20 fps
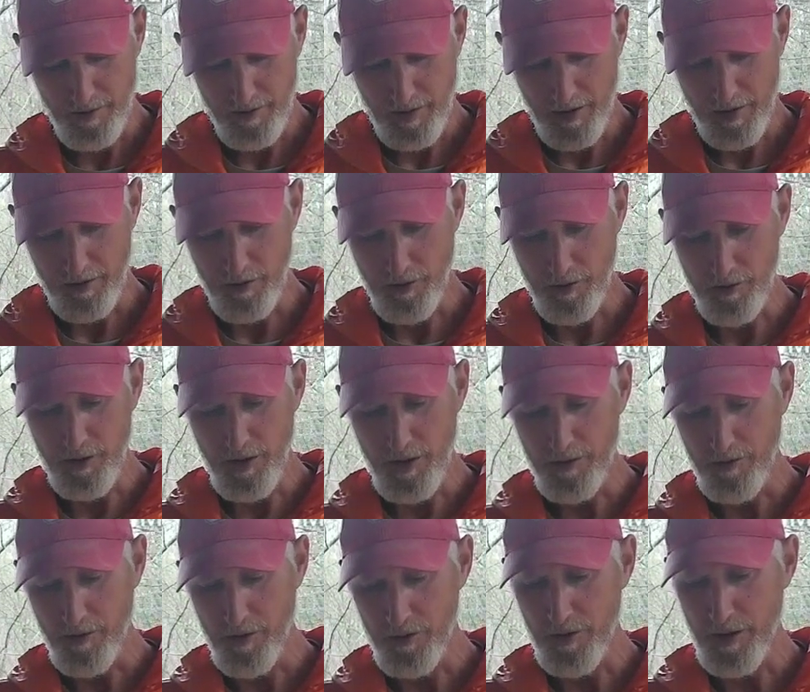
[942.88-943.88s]
And good
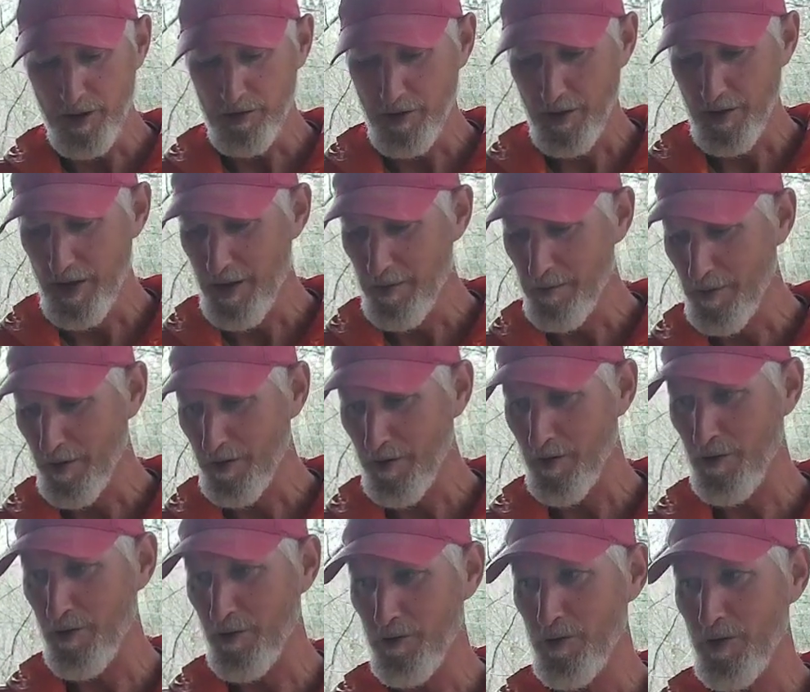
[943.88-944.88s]
luck, good luck to them on
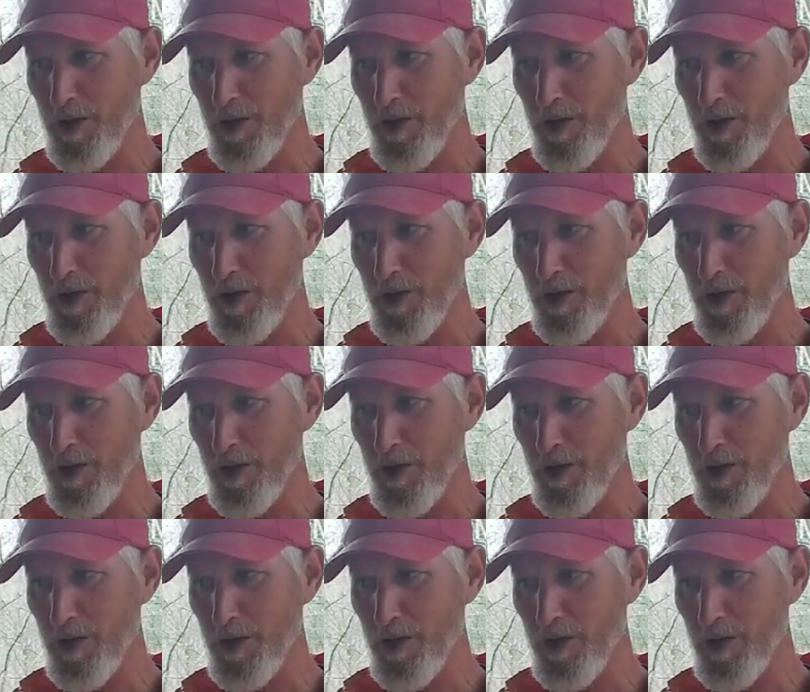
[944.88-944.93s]
their through